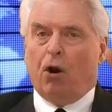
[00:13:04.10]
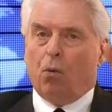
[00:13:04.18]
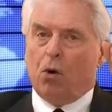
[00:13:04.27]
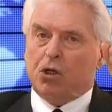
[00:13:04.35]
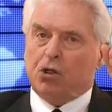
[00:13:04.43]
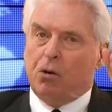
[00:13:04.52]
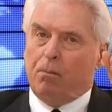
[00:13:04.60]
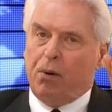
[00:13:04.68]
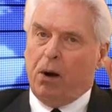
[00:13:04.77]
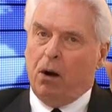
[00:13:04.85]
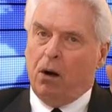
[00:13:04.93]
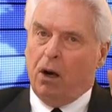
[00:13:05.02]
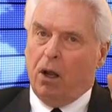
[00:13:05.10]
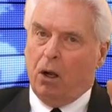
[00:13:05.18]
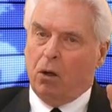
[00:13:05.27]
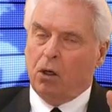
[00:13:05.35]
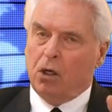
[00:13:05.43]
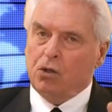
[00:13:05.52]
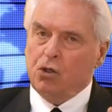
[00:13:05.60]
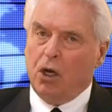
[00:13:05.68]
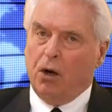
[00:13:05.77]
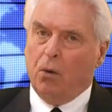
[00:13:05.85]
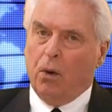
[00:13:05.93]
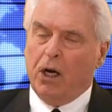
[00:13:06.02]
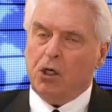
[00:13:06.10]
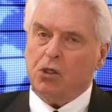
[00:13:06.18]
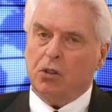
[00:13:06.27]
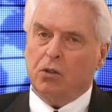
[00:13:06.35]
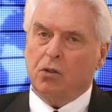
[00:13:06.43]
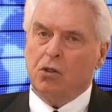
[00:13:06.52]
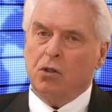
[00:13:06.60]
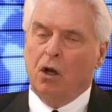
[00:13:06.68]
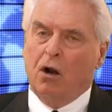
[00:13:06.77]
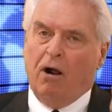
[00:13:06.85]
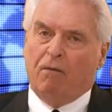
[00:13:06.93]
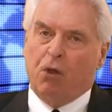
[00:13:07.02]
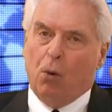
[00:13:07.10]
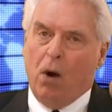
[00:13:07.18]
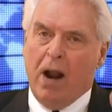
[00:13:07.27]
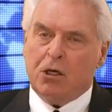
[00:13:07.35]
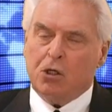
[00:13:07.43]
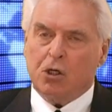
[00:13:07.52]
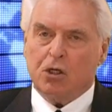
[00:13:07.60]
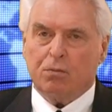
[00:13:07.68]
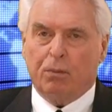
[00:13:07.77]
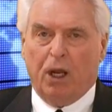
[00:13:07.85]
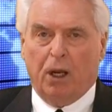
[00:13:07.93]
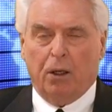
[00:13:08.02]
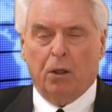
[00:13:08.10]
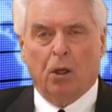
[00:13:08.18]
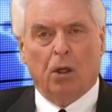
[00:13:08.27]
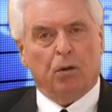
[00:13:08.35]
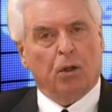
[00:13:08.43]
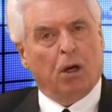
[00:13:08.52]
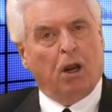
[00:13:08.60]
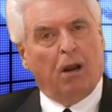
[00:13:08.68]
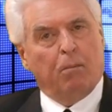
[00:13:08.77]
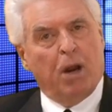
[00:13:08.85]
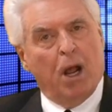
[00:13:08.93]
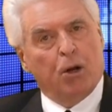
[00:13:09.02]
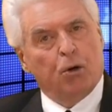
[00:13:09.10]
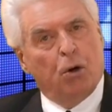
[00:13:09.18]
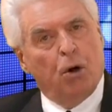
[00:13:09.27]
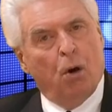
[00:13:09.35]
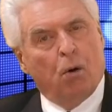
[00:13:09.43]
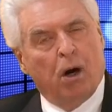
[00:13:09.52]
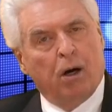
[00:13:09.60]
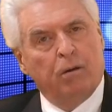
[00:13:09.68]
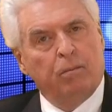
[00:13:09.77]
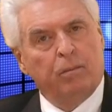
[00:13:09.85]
there was the parallel generations of the righteous men that came down to Noah.